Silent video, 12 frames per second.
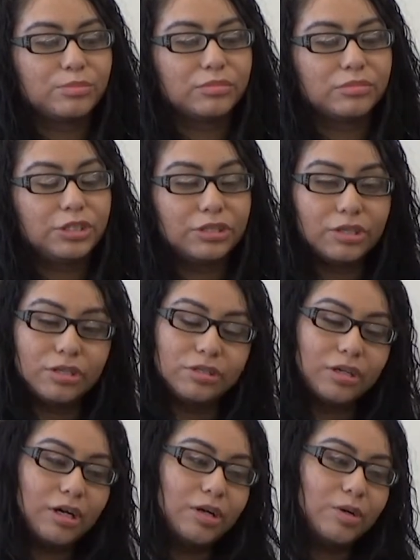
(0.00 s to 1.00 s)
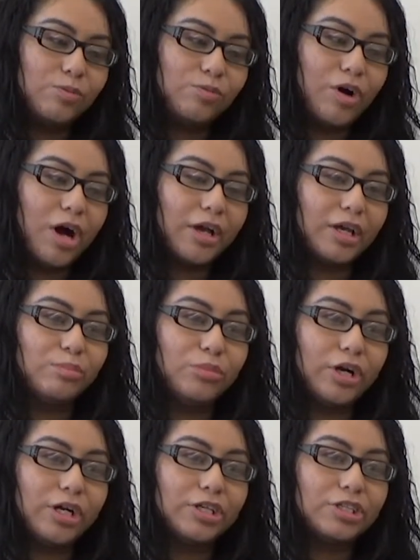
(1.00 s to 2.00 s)
walk and
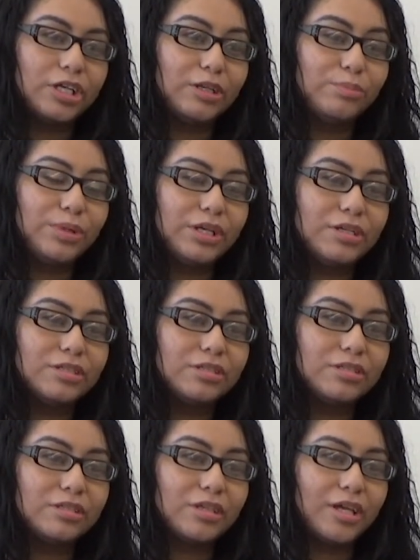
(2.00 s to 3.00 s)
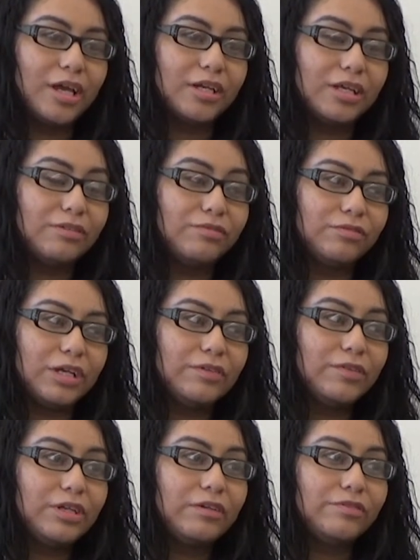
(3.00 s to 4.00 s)
march in peace, and
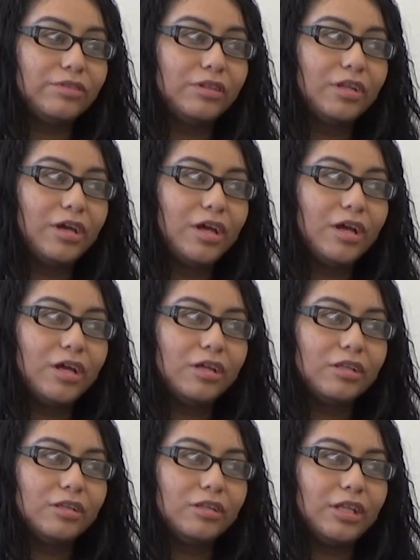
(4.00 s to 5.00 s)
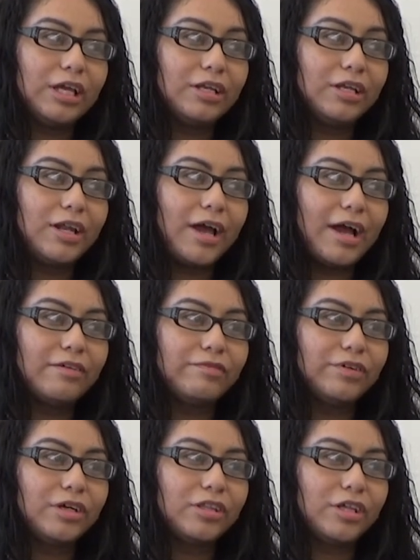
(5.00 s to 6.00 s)
even if they didn't have
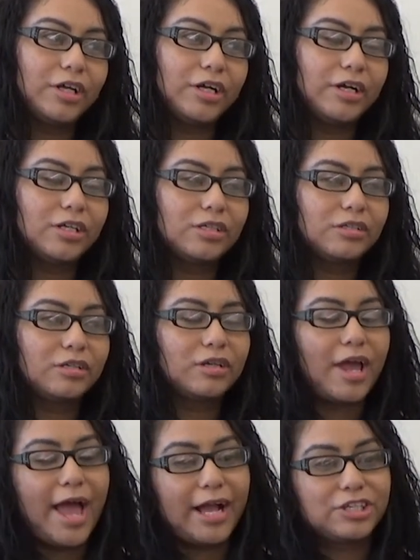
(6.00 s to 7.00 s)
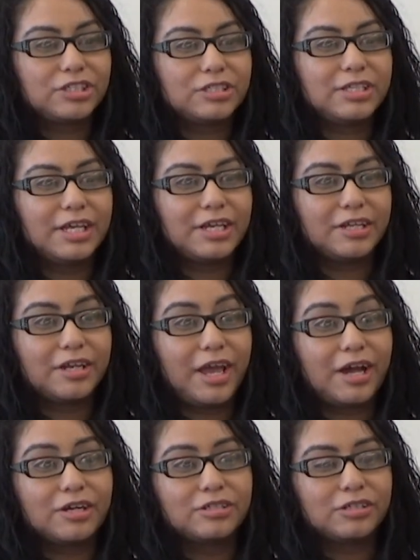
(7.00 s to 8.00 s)
their action taken
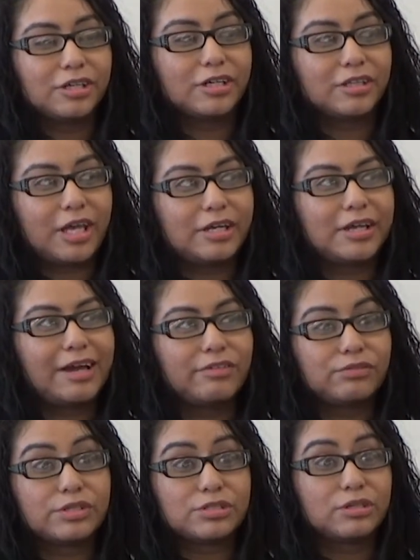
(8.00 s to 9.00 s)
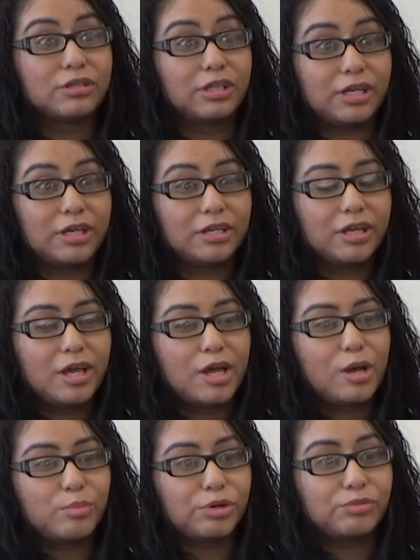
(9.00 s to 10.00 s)
now, or they didn't have the result then,
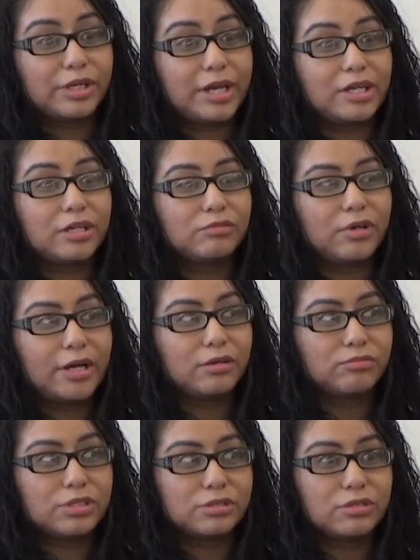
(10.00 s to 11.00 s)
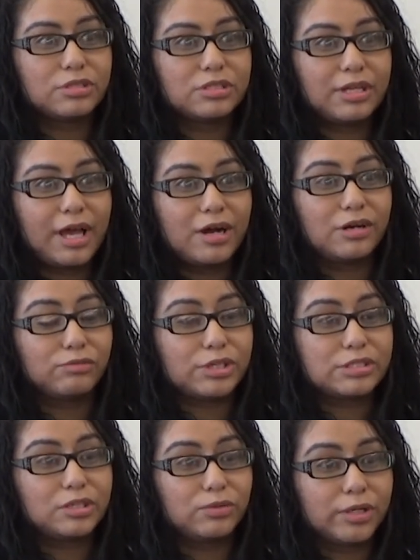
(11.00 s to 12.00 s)
but we're getting results now and we're
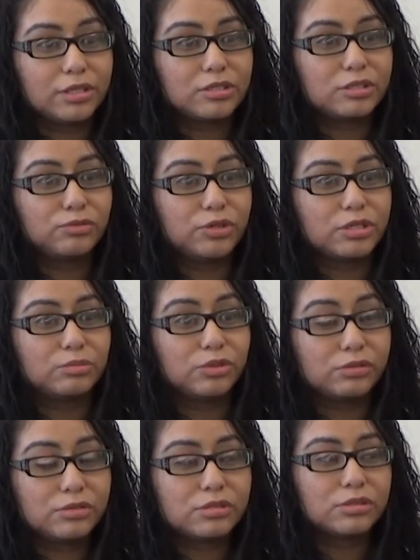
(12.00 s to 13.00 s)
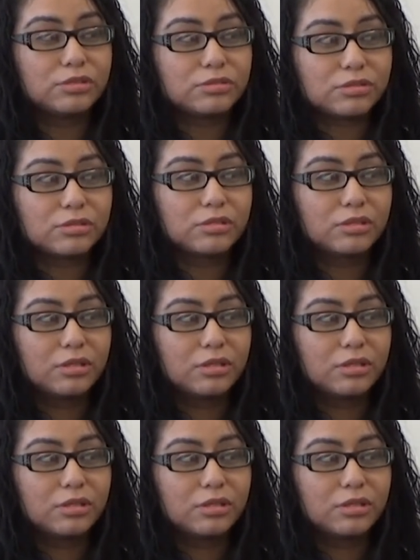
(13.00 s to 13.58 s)
still working towards more results.